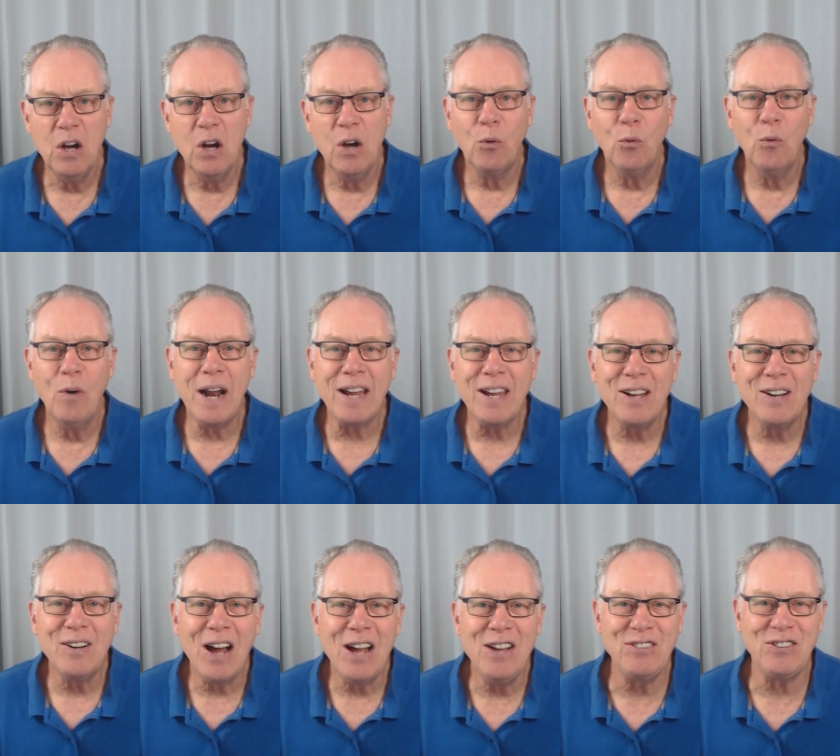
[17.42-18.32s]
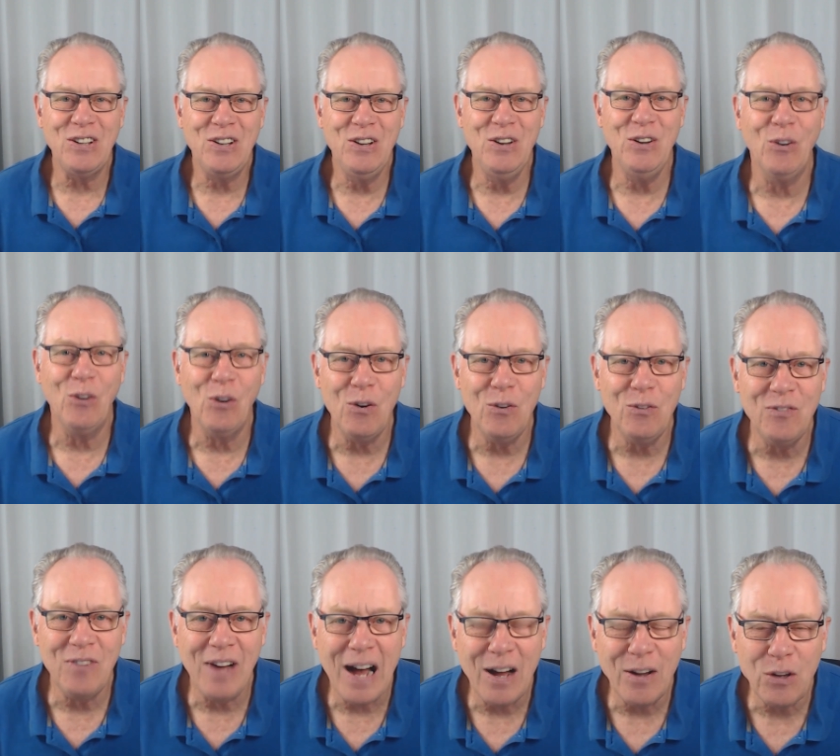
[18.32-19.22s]
recognizing your own
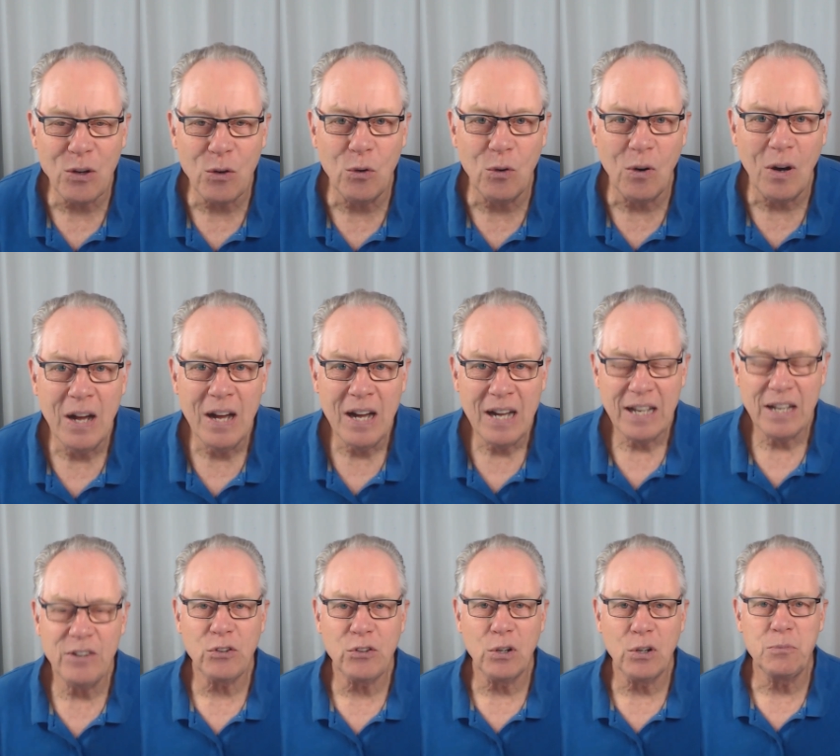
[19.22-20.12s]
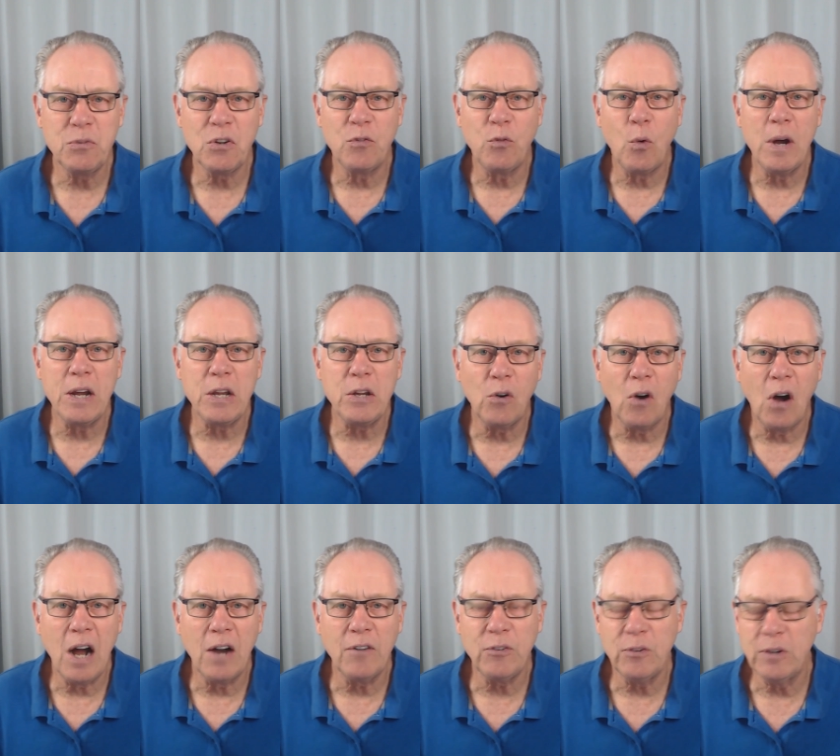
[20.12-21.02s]
value in terms of what you're
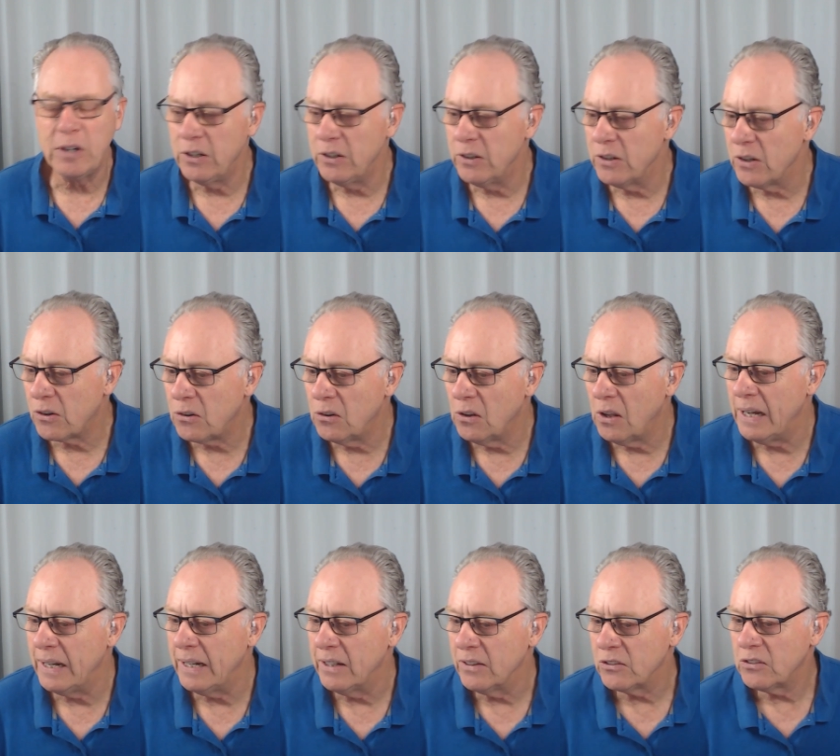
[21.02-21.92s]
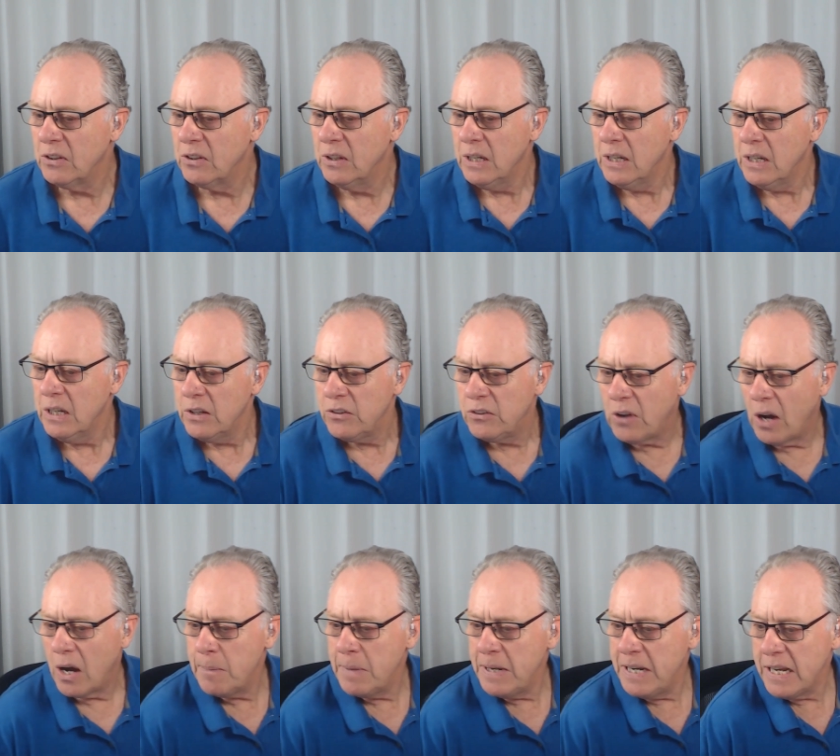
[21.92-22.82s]
offering to your clients.
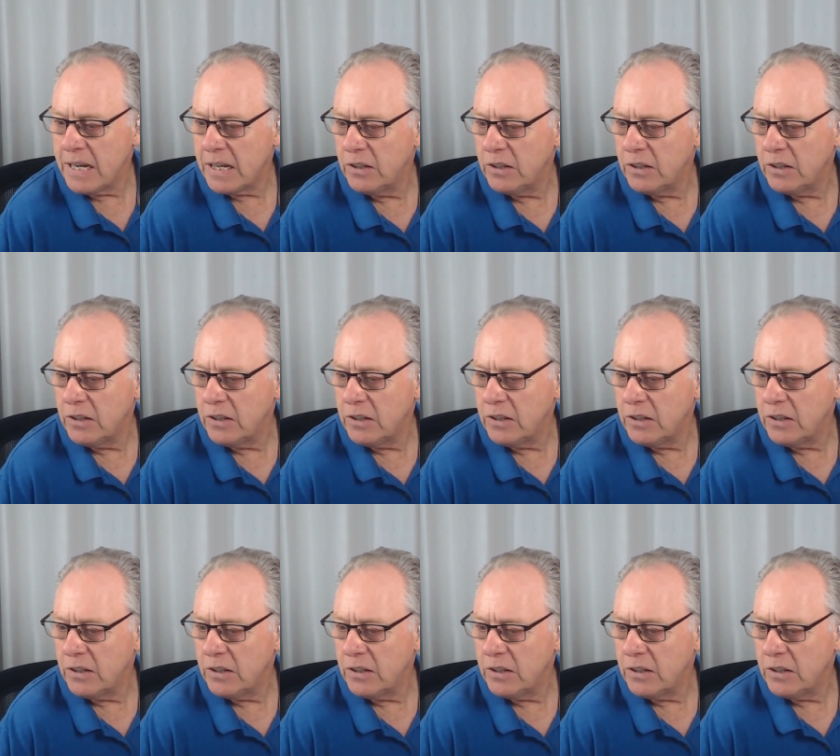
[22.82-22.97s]
Dominique